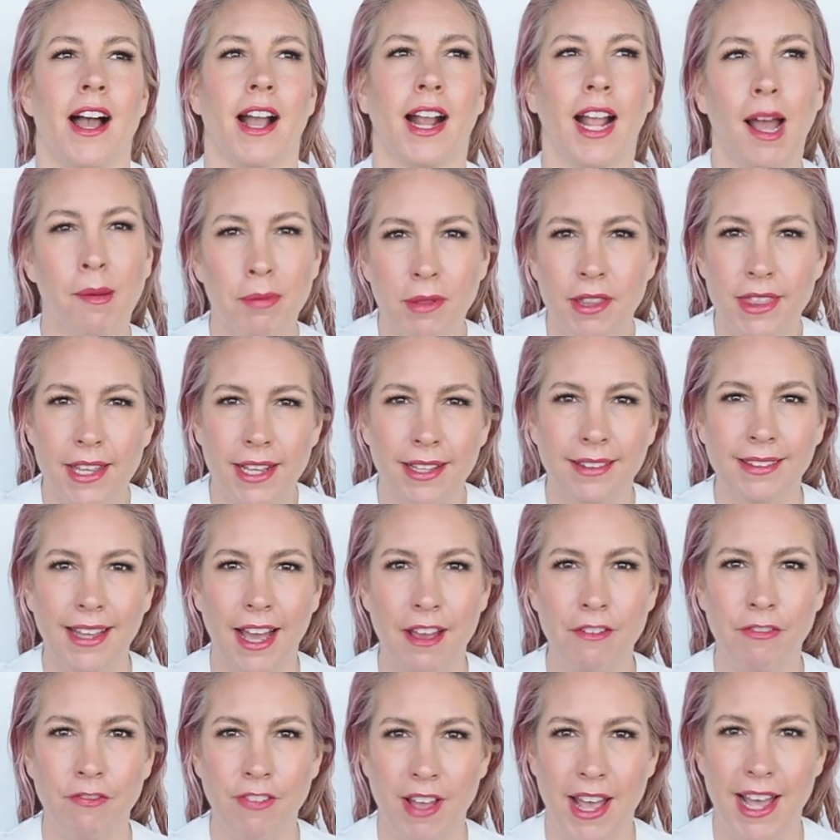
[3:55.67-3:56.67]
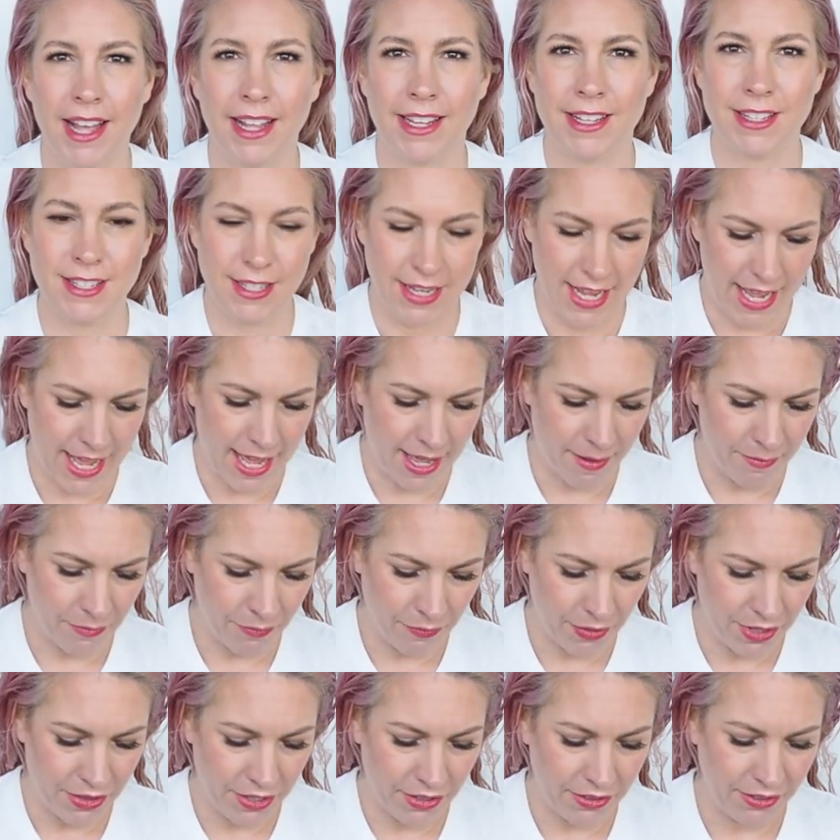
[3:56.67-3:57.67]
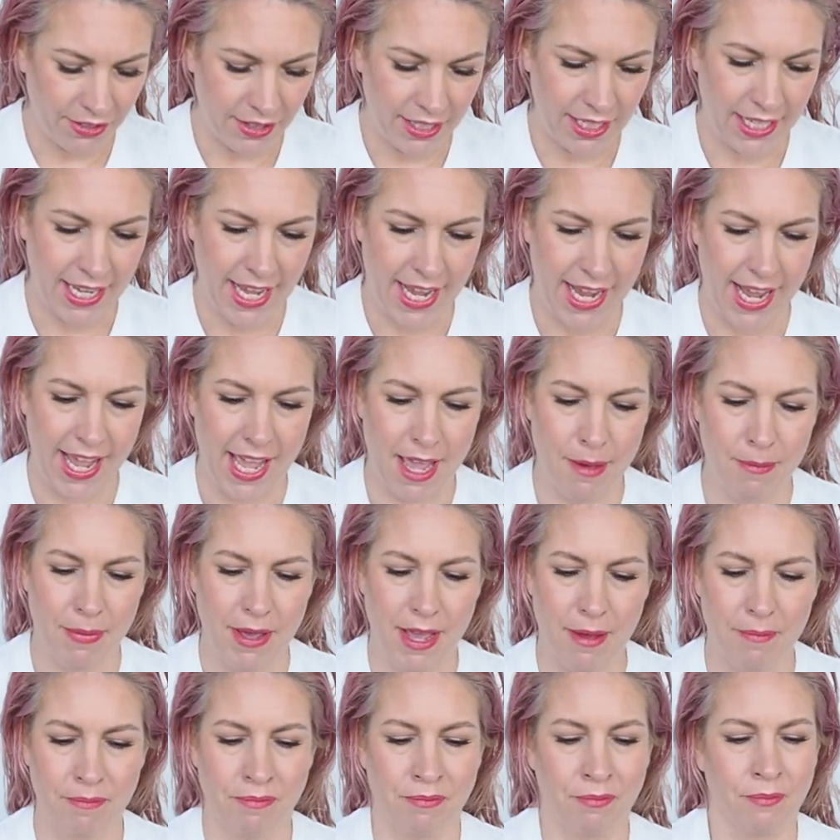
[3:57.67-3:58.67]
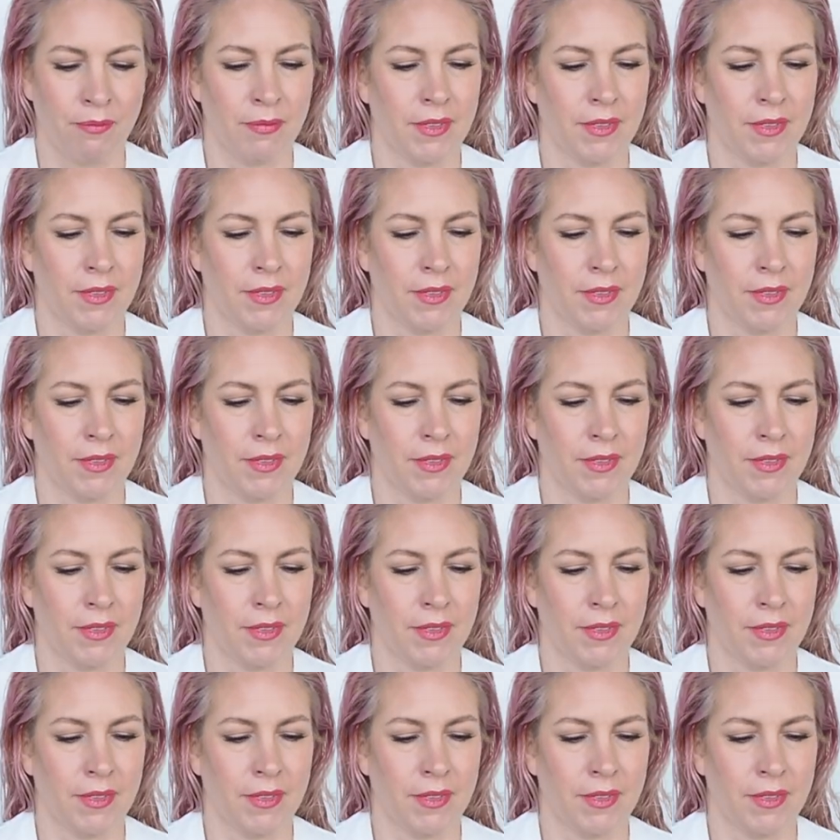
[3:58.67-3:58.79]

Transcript: A couple of things I found with using the K-HairPep.